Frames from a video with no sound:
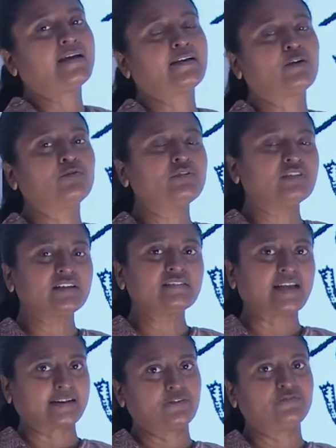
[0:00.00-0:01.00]
around the
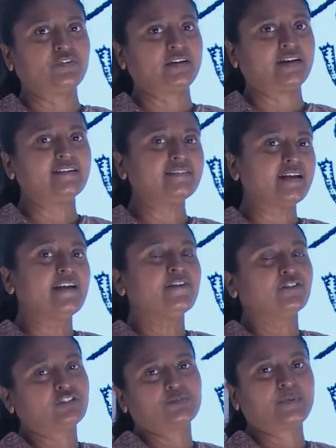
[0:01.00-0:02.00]
circumference
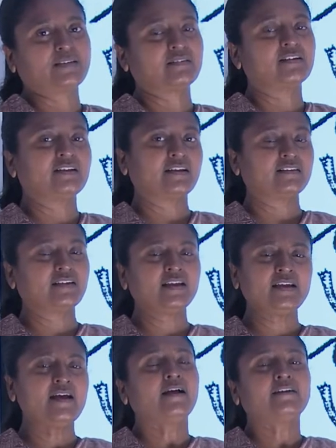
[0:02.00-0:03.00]
which is present in the
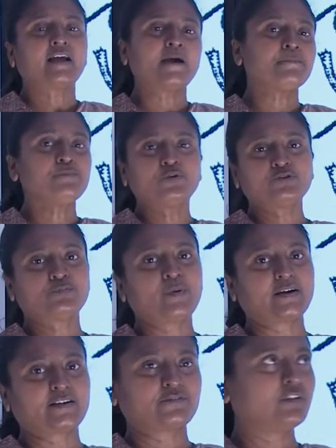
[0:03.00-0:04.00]
topmost
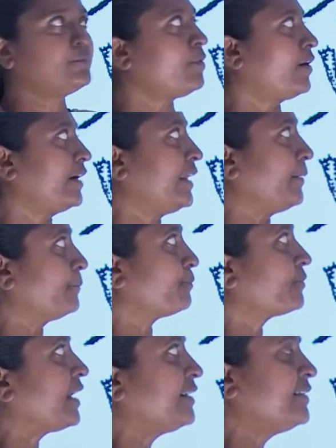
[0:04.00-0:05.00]
part of the body
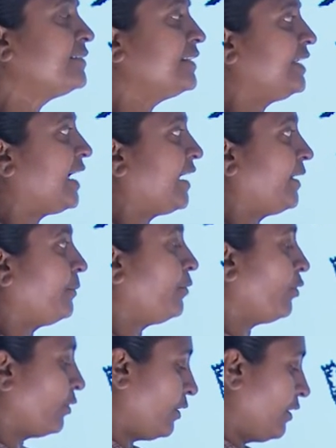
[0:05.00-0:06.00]
that is sea
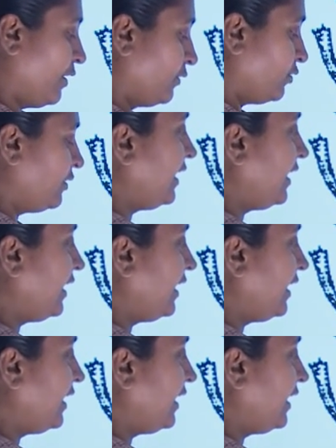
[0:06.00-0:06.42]
anemone. So,